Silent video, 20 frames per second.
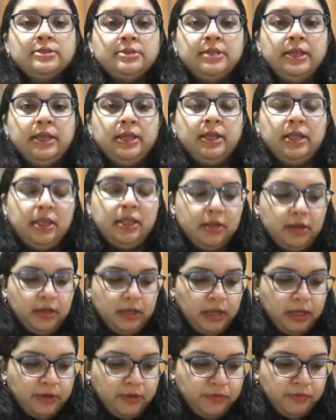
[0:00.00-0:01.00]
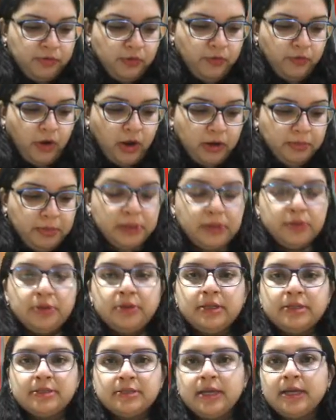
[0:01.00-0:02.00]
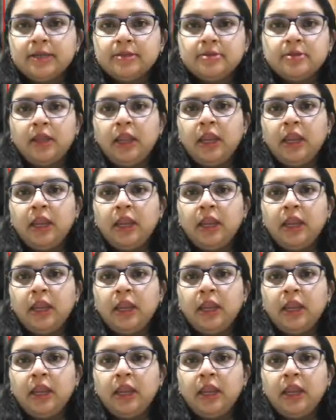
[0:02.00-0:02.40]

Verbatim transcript: See, he, uh, if you want me to discuss the